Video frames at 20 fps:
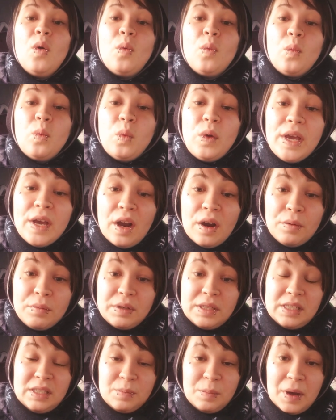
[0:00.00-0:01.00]
we are
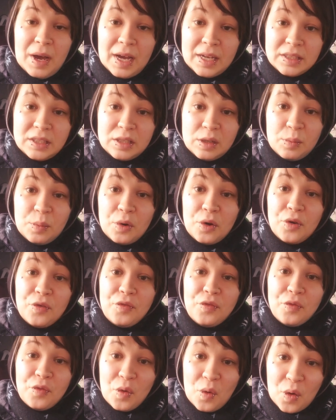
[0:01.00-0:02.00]
responsible
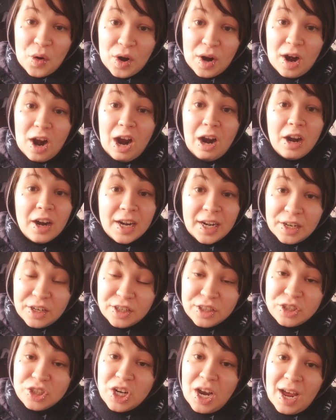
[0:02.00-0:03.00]
for our
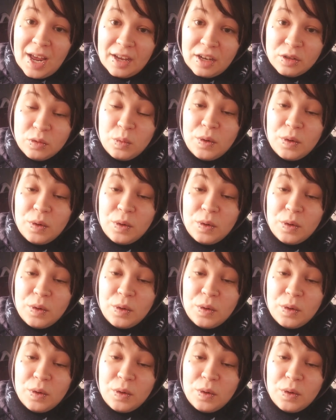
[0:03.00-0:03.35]
inner child.